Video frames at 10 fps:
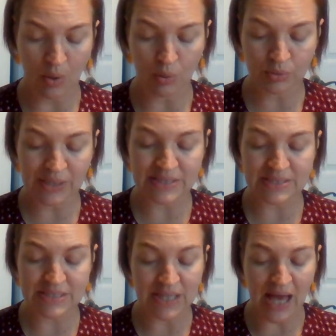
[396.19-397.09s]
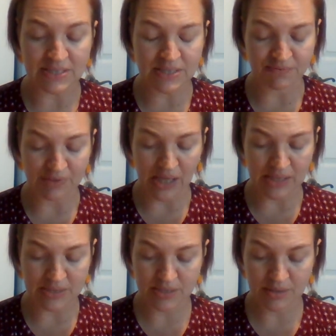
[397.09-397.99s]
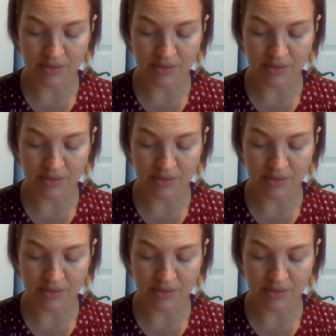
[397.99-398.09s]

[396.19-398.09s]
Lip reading: only slats of light.